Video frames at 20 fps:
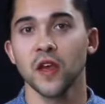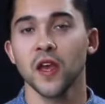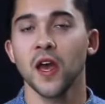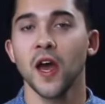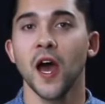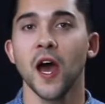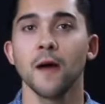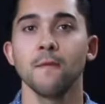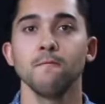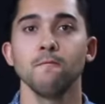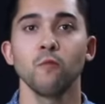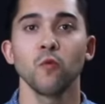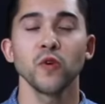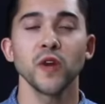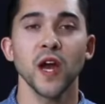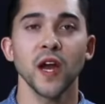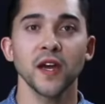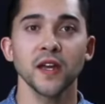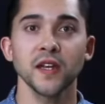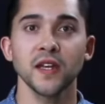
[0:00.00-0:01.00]
We're
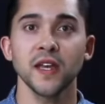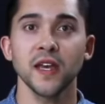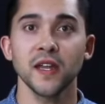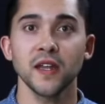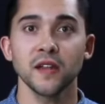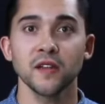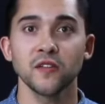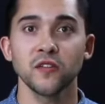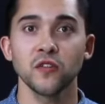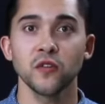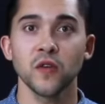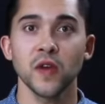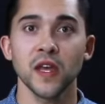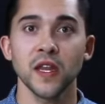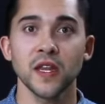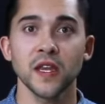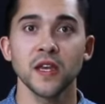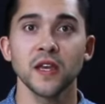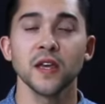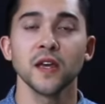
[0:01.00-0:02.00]
not going to get into
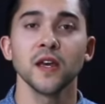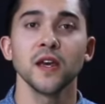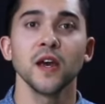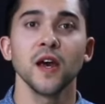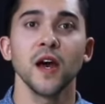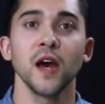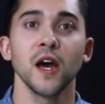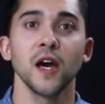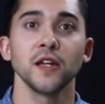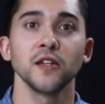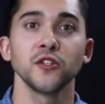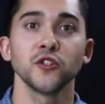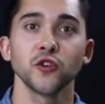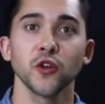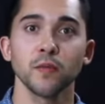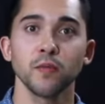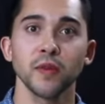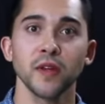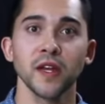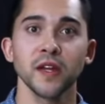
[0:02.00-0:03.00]
any
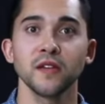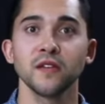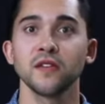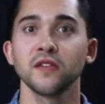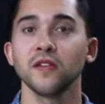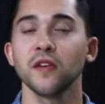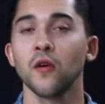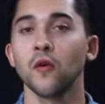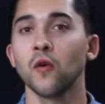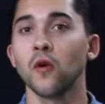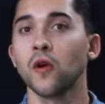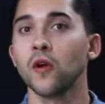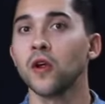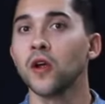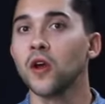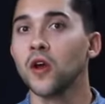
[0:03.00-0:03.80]
triplets or